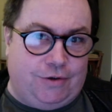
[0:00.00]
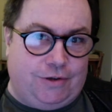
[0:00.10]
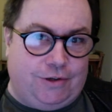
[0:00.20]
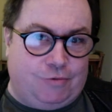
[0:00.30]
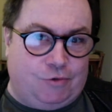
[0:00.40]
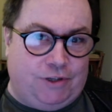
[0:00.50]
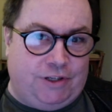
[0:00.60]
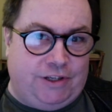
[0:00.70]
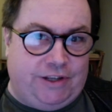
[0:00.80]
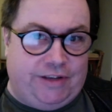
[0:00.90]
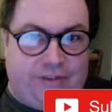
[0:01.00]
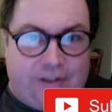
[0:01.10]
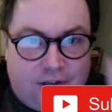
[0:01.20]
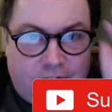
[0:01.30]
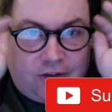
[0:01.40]
good morning, good evening,
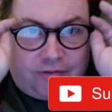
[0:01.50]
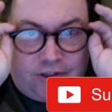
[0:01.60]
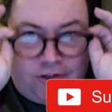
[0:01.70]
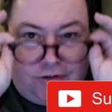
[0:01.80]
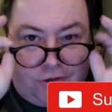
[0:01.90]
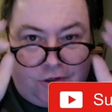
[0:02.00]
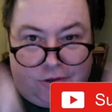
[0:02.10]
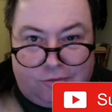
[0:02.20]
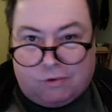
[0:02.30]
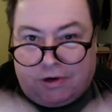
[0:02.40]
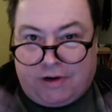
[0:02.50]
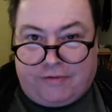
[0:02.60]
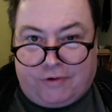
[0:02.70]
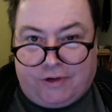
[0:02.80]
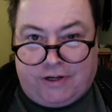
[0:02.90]
good afternoon, good
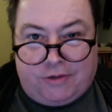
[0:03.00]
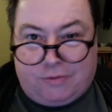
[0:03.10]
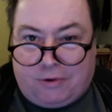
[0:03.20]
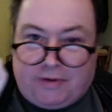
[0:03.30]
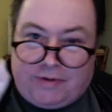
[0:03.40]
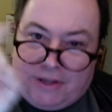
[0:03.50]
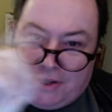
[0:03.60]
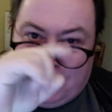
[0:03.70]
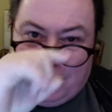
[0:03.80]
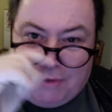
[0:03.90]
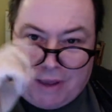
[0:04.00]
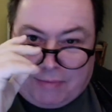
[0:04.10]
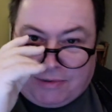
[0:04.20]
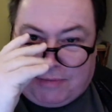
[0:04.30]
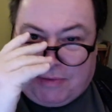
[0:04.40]
whatever it is, wherever you
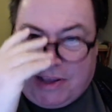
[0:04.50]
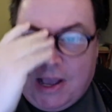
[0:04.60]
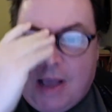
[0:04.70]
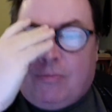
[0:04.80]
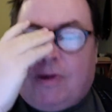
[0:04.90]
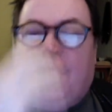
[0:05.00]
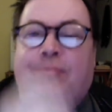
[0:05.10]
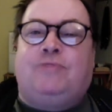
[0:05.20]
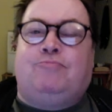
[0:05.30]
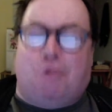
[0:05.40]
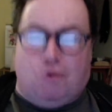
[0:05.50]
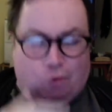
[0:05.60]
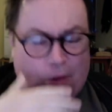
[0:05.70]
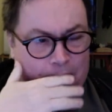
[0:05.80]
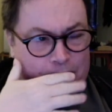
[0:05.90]
happen to be. My name is
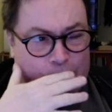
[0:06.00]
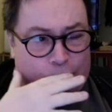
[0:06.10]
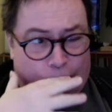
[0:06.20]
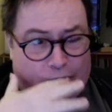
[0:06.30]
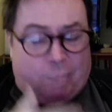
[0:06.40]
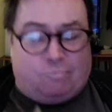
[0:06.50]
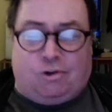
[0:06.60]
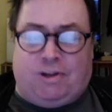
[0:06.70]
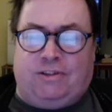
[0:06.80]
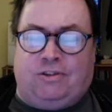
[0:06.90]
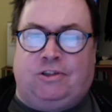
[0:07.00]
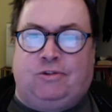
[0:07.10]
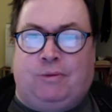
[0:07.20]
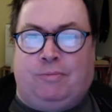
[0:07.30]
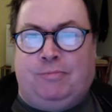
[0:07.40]
Paul. I'm trying not to
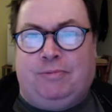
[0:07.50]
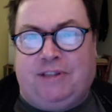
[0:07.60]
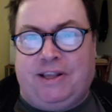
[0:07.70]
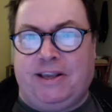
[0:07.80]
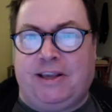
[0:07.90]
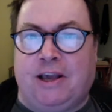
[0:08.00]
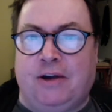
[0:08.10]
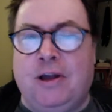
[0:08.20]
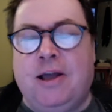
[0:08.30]
dribble, but there you go.